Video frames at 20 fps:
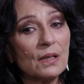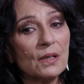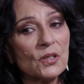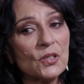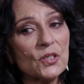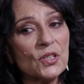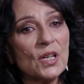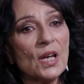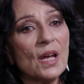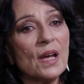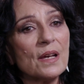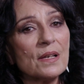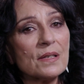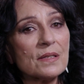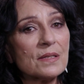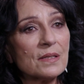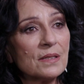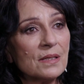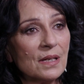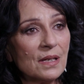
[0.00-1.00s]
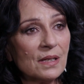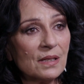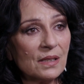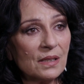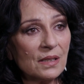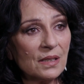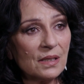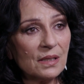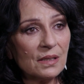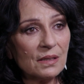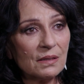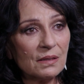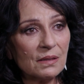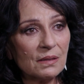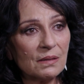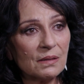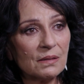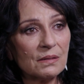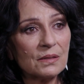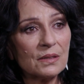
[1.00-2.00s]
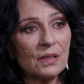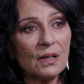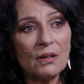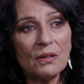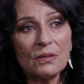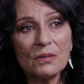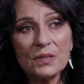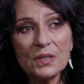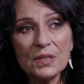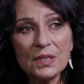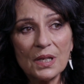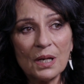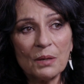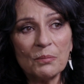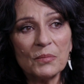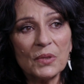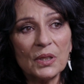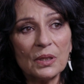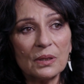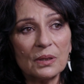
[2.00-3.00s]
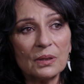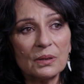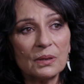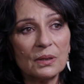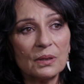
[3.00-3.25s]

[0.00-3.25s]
she accidentally dialed his number